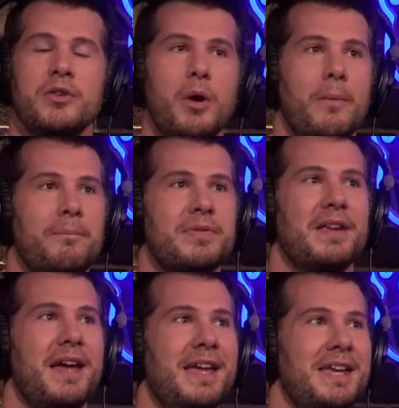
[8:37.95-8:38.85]
So,
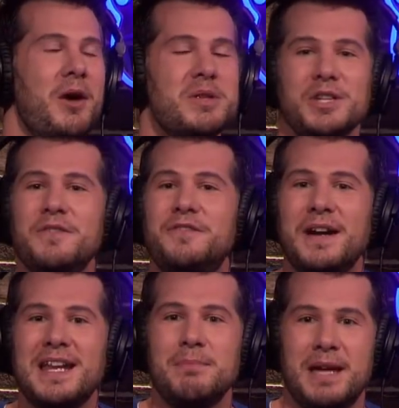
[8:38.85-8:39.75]
you know, what's so
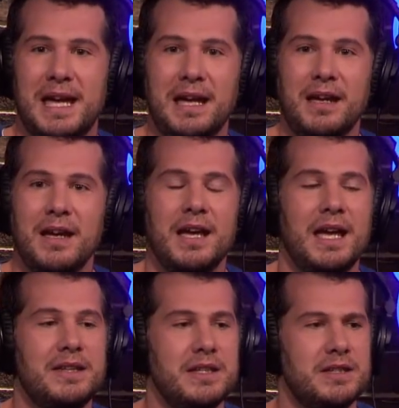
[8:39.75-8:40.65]
funny to me
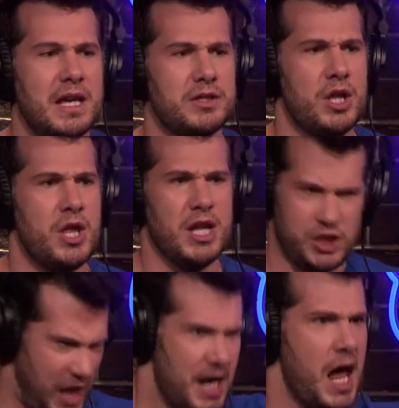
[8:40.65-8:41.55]
is he says,
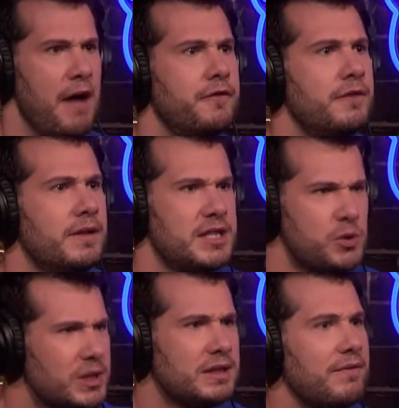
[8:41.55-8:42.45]
it's not enough. This
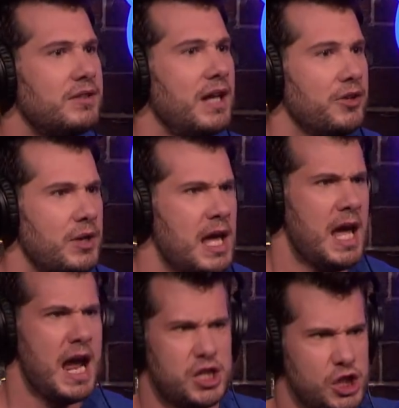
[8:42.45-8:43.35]
is what the left yeah. does, right?
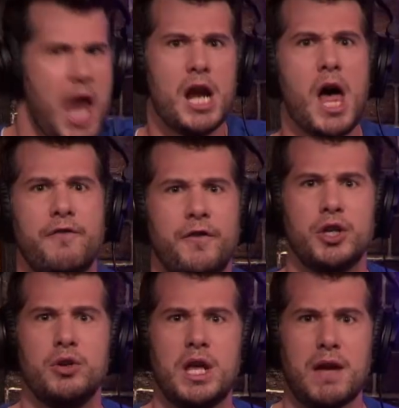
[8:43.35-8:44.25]
It's not enough for
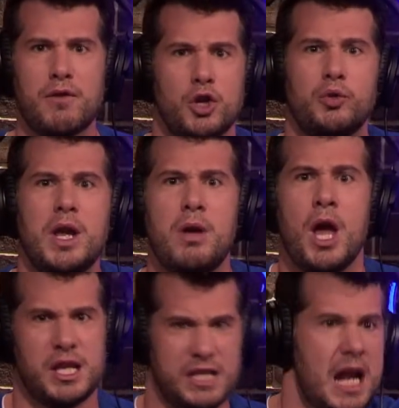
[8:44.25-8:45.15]
you to even agree.
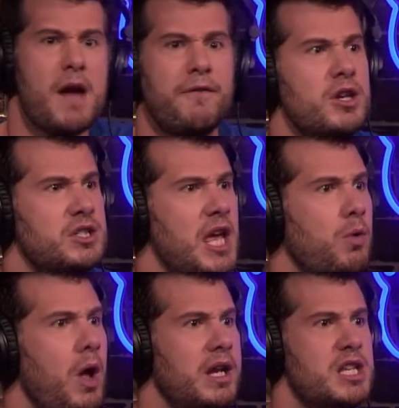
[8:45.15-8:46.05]
With, it's not enough for you to say
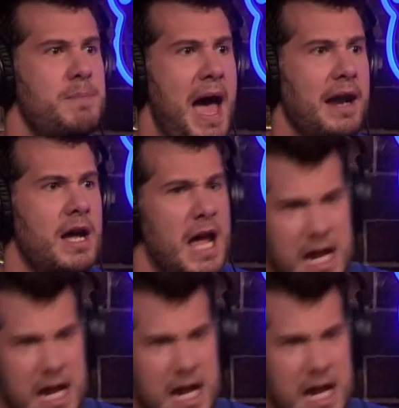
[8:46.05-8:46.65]
equality is bad.